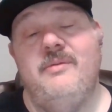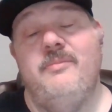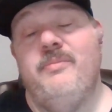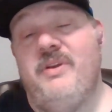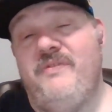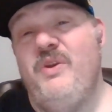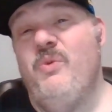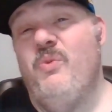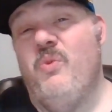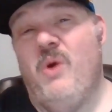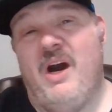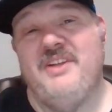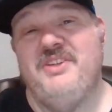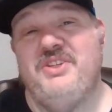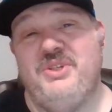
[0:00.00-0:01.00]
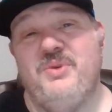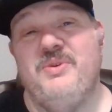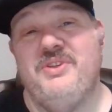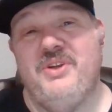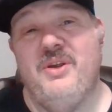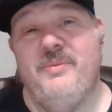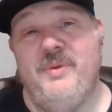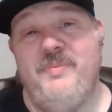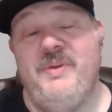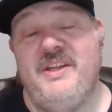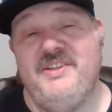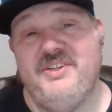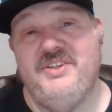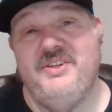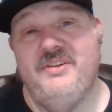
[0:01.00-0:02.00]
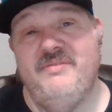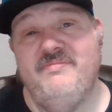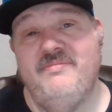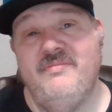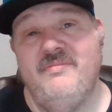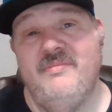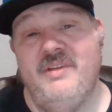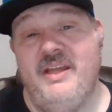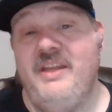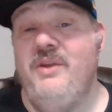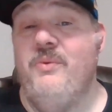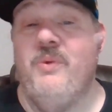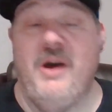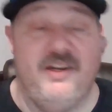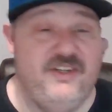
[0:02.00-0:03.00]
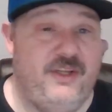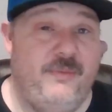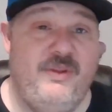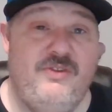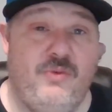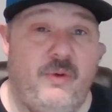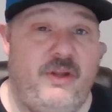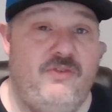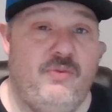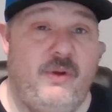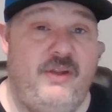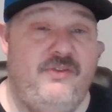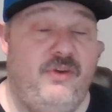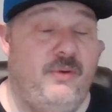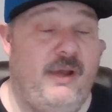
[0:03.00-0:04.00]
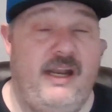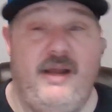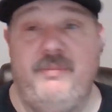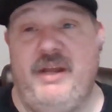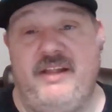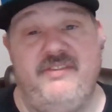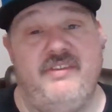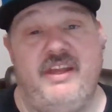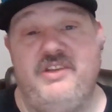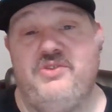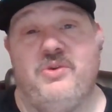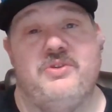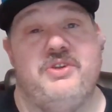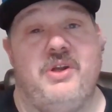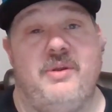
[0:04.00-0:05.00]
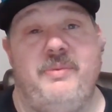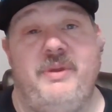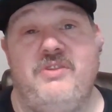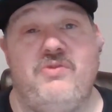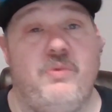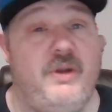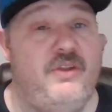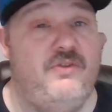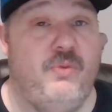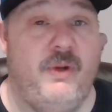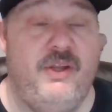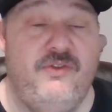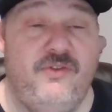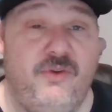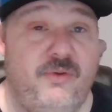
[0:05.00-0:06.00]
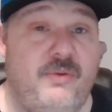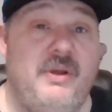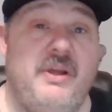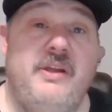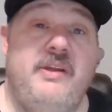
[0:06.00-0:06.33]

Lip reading: But if you watch George Kirby pitch and you watched him in 2022, and I'm not saying George Kirby in 2022